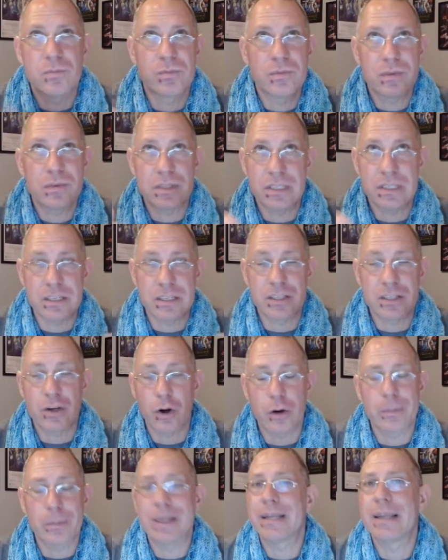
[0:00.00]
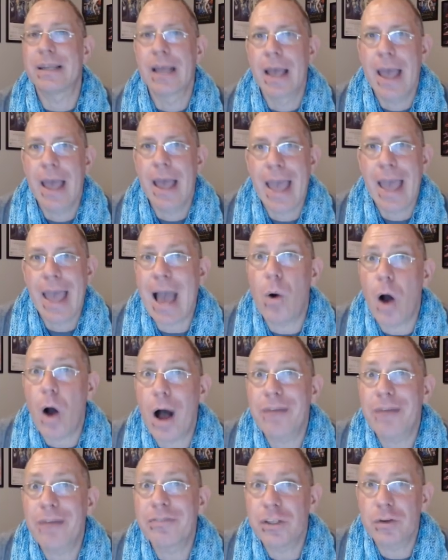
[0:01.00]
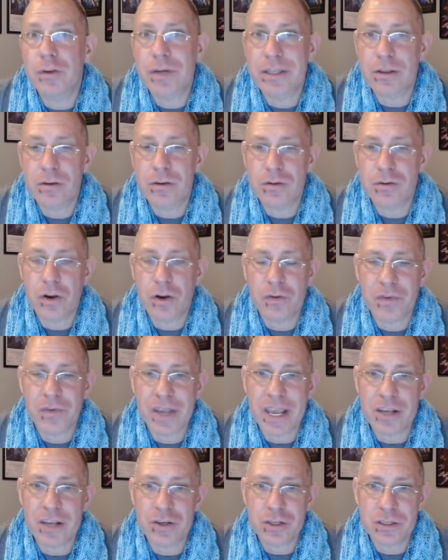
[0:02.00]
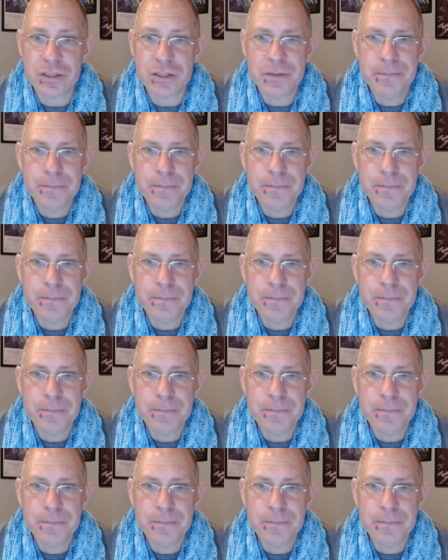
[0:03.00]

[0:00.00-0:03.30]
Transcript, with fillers: determine how often you get those notifications.